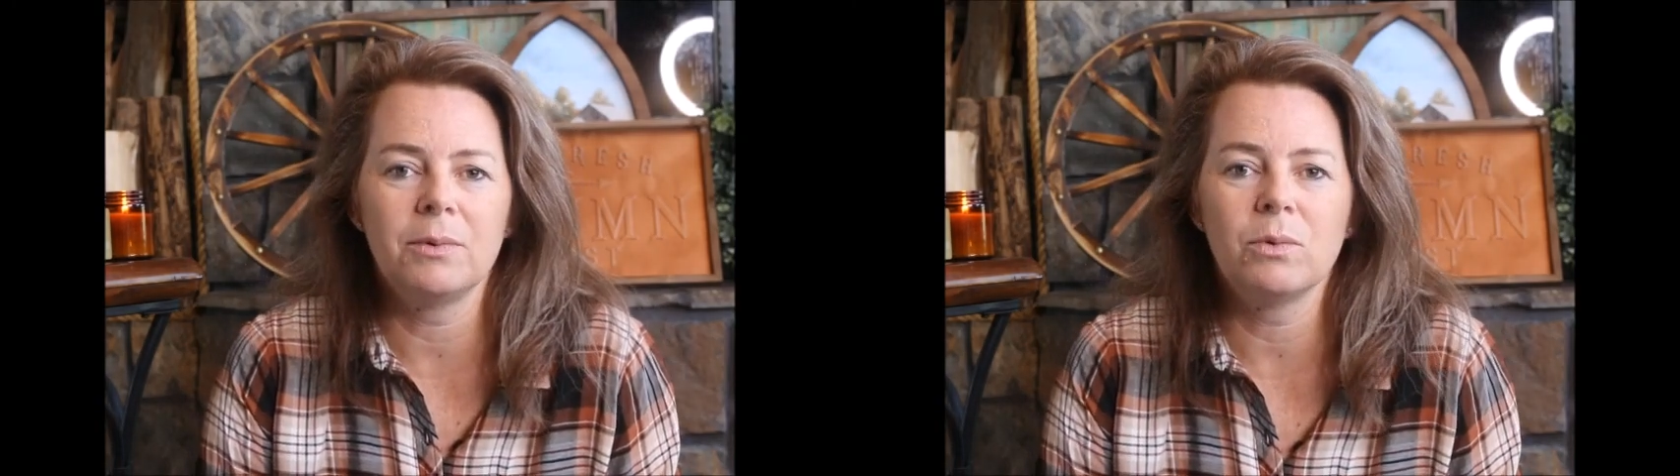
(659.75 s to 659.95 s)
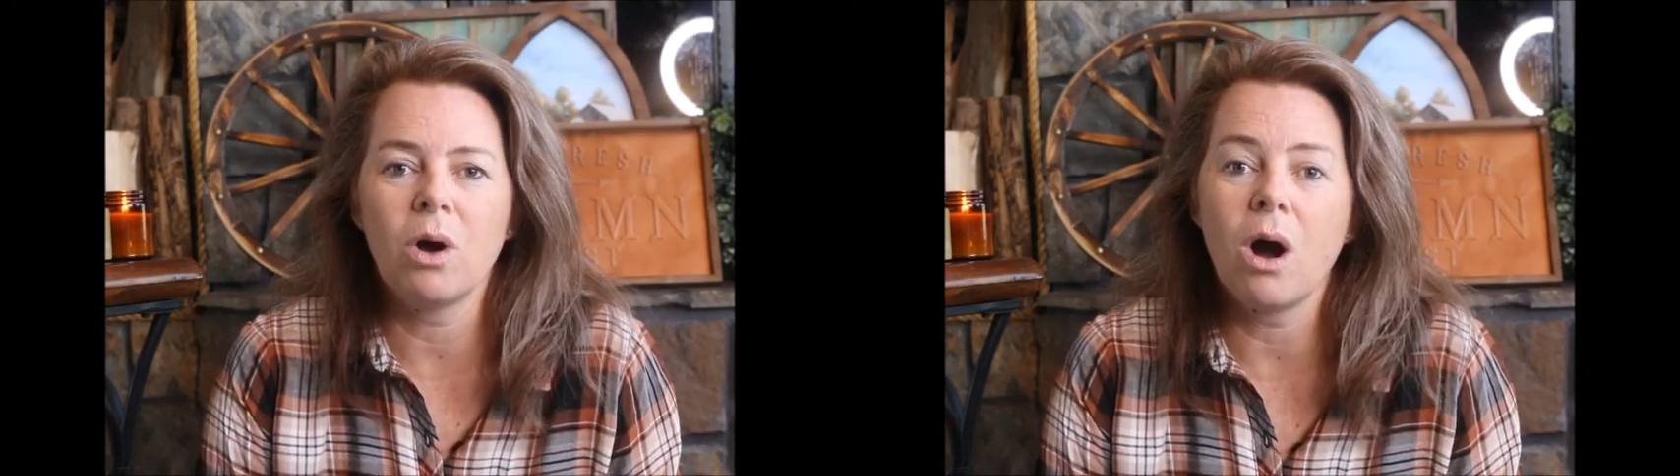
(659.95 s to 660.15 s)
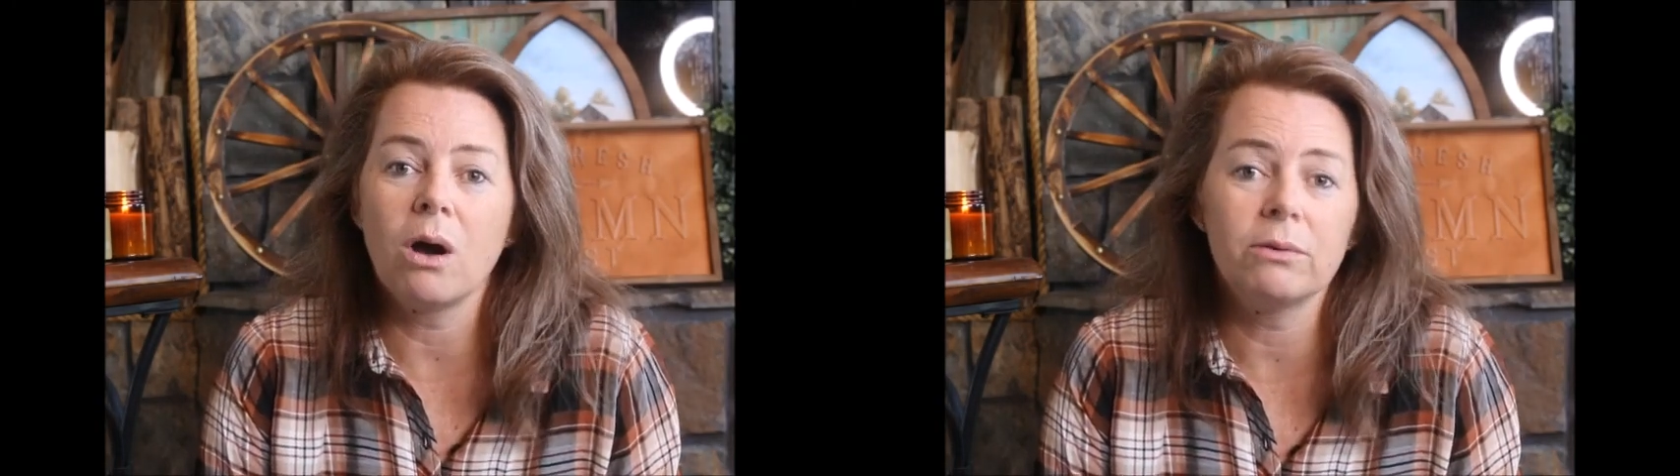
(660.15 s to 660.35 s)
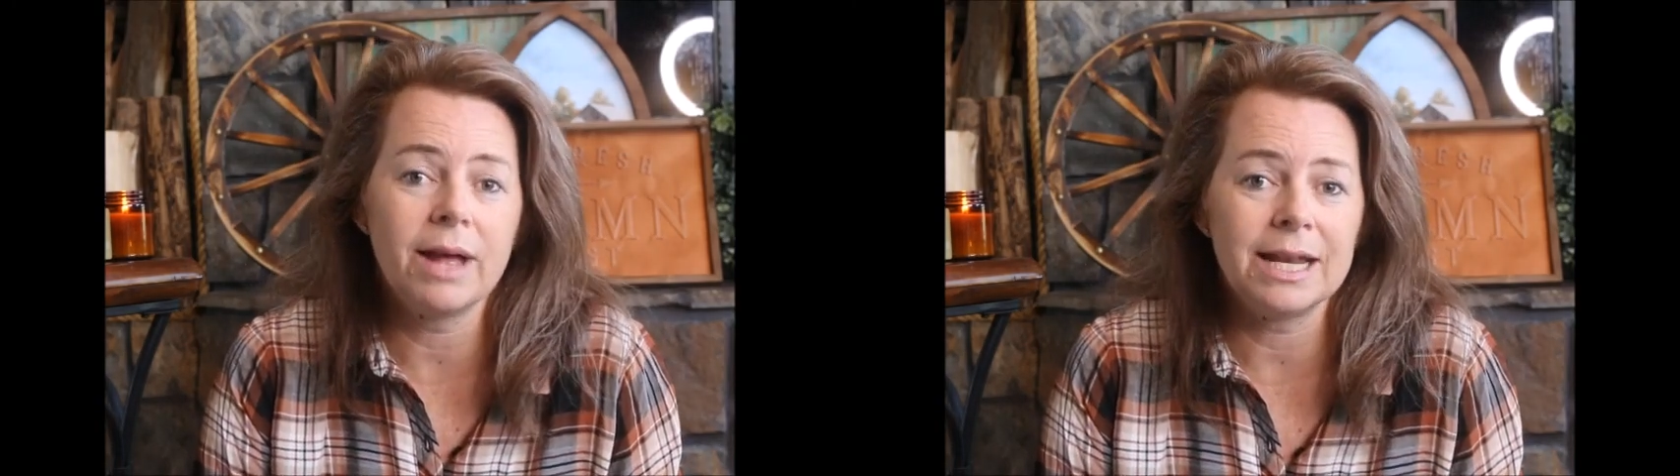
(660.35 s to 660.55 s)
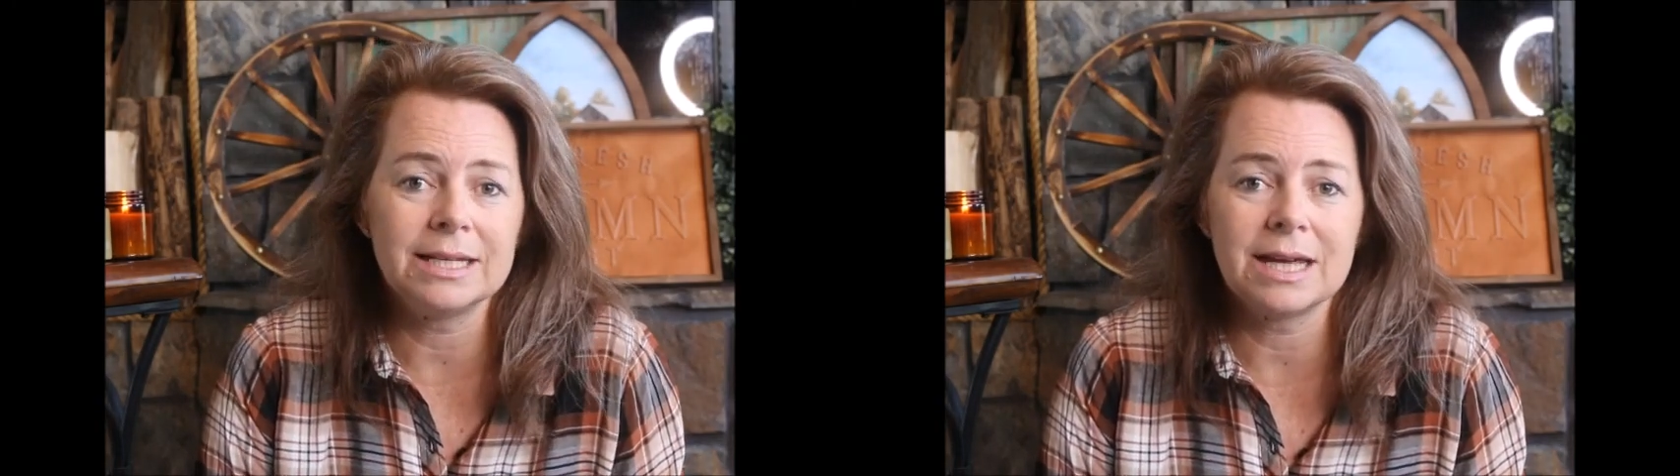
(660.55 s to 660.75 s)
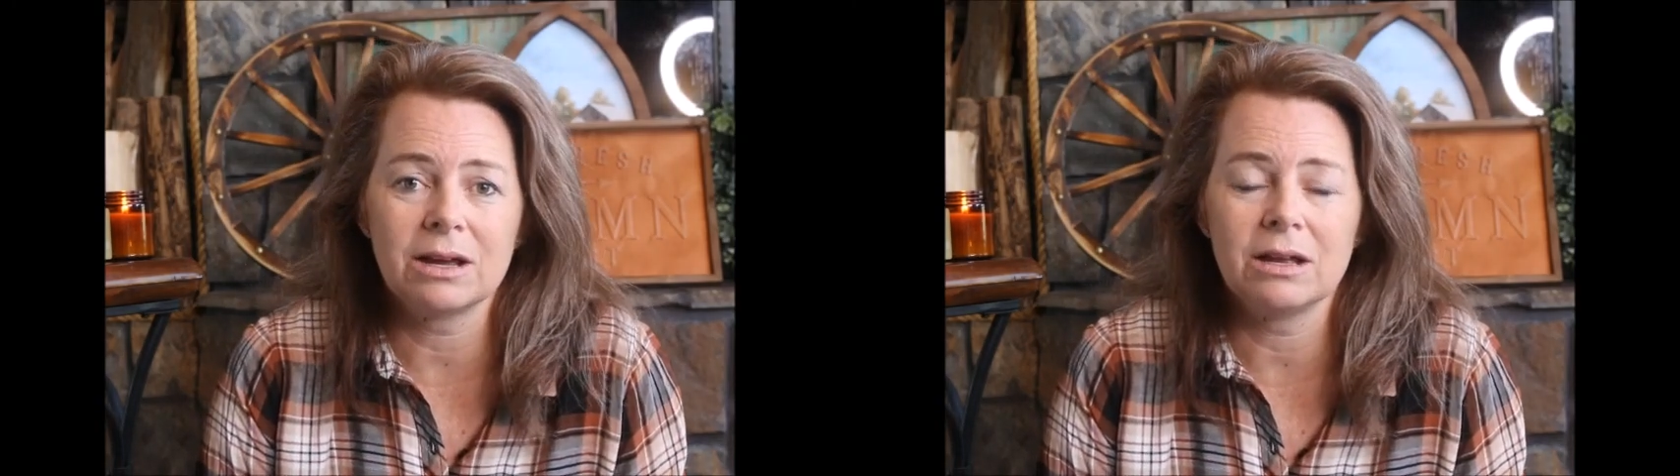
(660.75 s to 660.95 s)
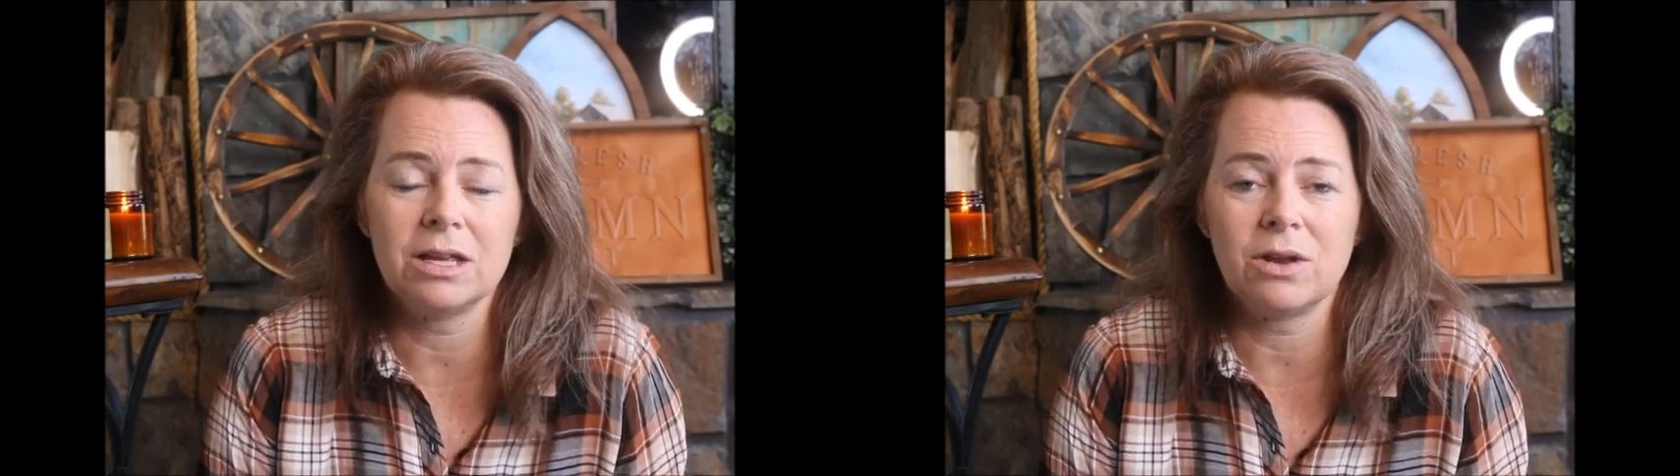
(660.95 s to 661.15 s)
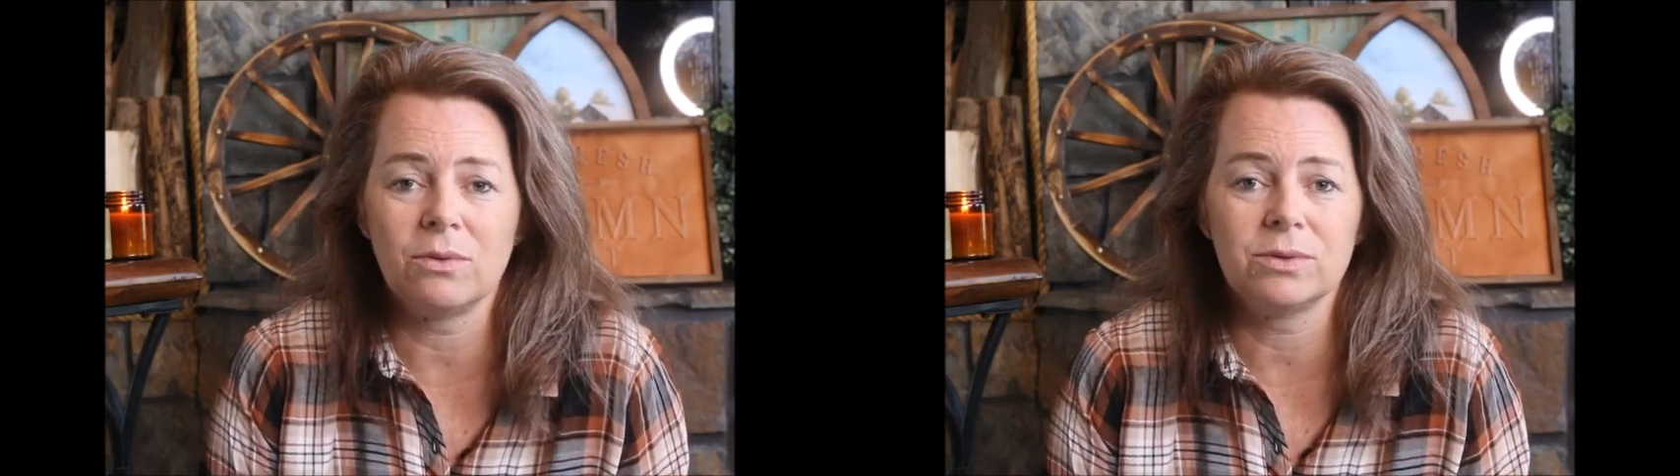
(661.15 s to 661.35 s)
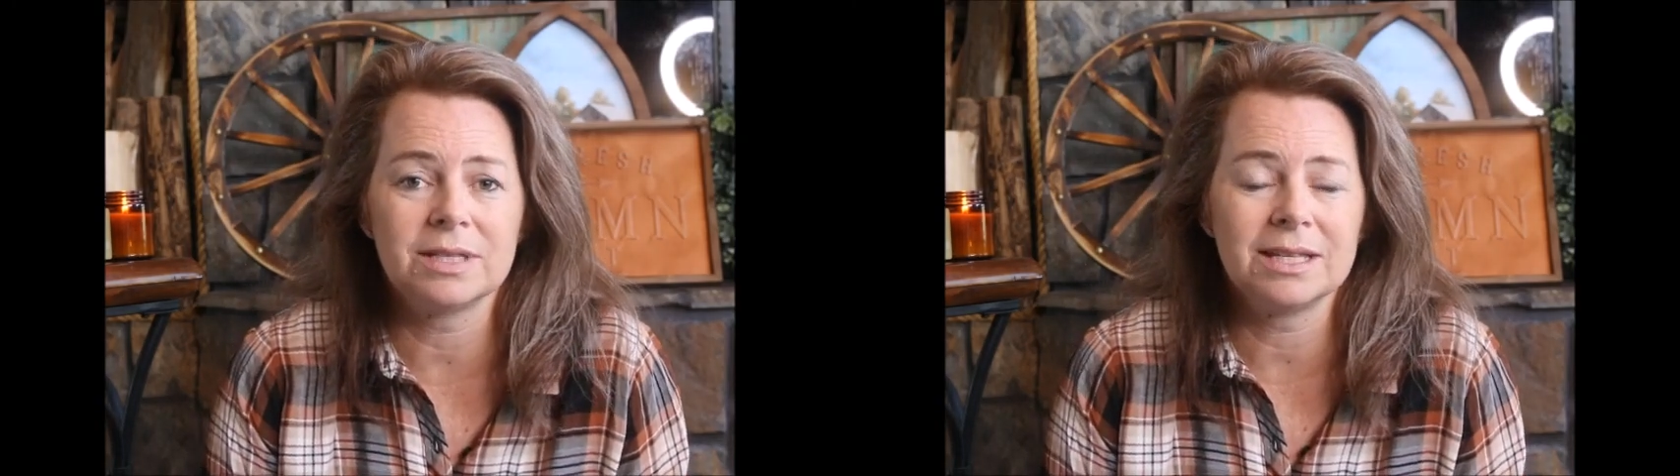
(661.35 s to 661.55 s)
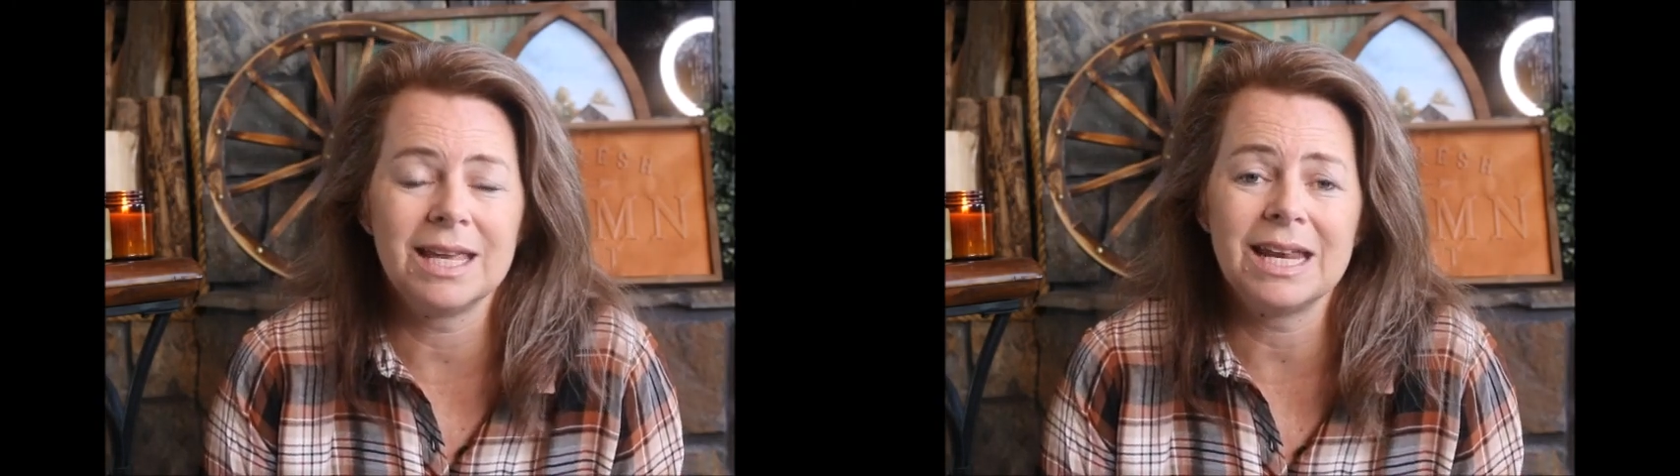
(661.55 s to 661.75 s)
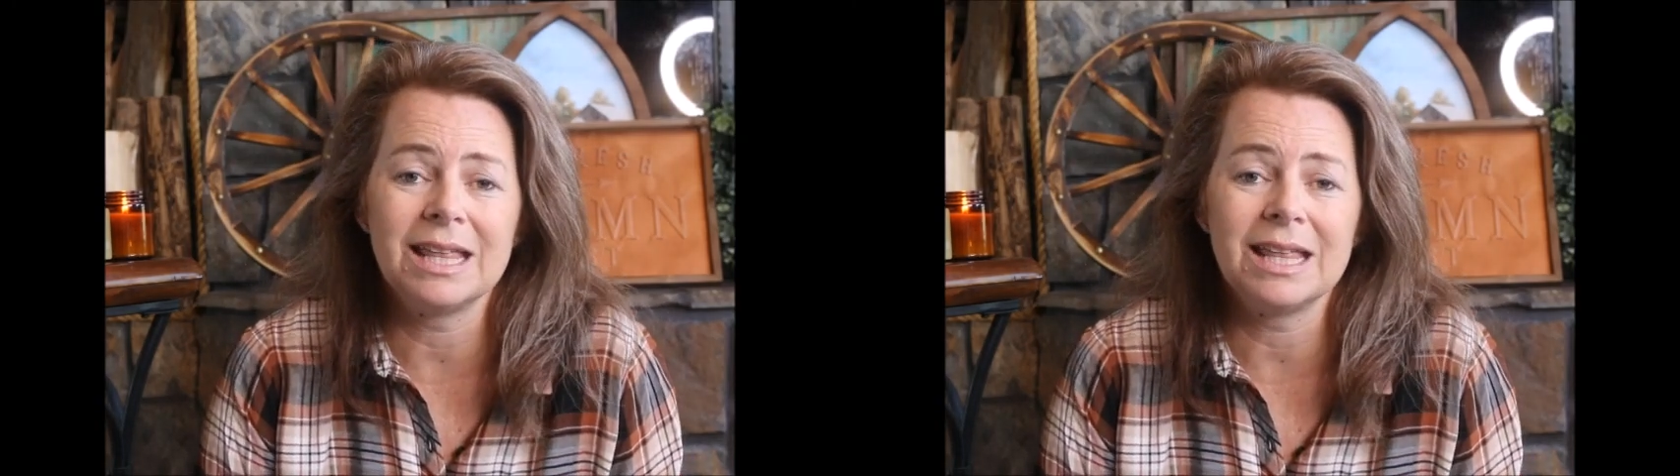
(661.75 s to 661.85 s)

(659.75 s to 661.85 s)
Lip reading: we're already getting